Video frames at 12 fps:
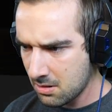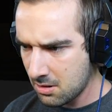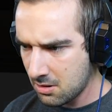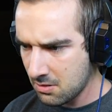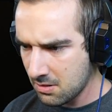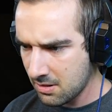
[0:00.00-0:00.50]

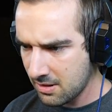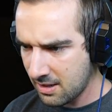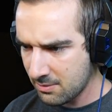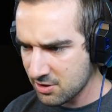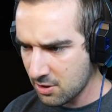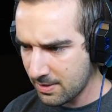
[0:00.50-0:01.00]
Oh,
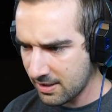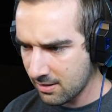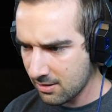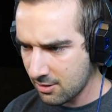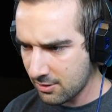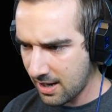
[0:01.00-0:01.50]
that one's opening.
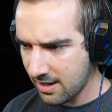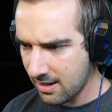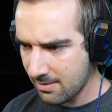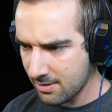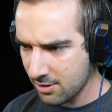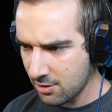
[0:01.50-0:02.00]
Okay,
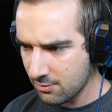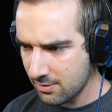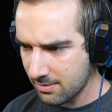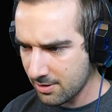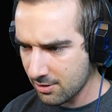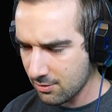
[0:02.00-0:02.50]
I'm gonna go.
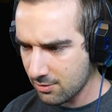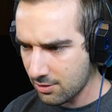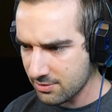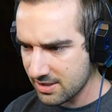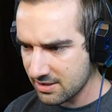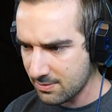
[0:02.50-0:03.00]
I'm gonna go
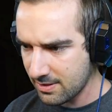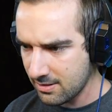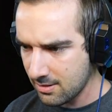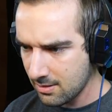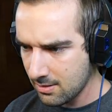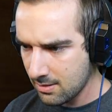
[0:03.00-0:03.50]
close this one,
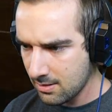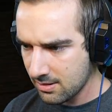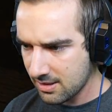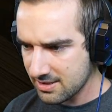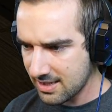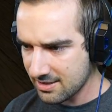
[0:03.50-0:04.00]

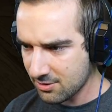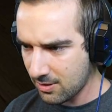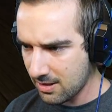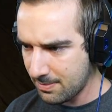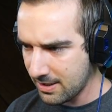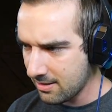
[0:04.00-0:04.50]
cause that's
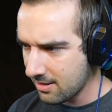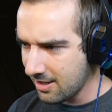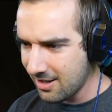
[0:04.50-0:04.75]
creepy.